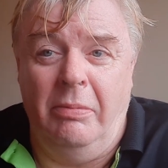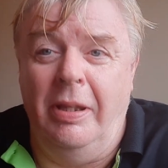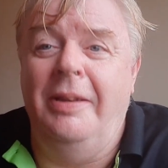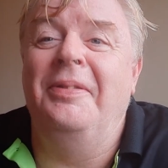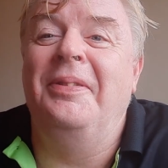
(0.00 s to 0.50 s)

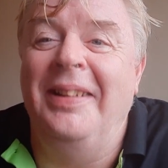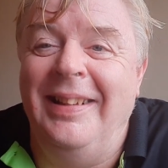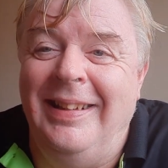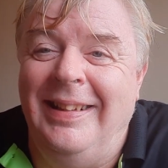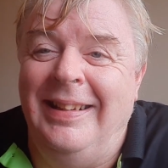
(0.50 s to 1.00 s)

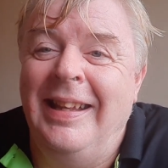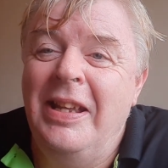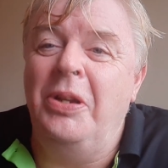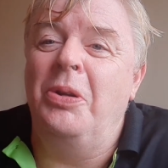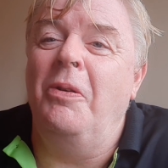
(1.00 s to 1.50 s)

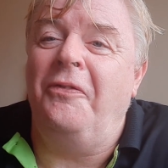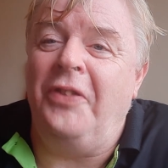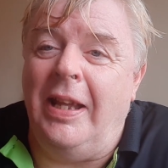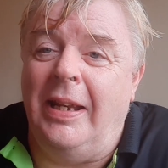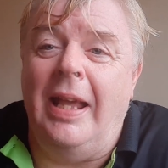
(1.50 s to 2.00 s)
You don't
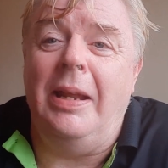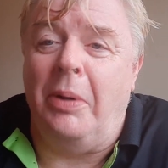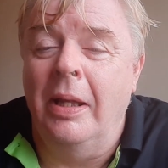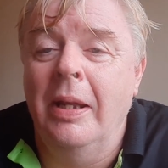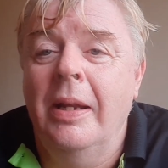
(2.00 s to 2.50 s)
fit in anyway.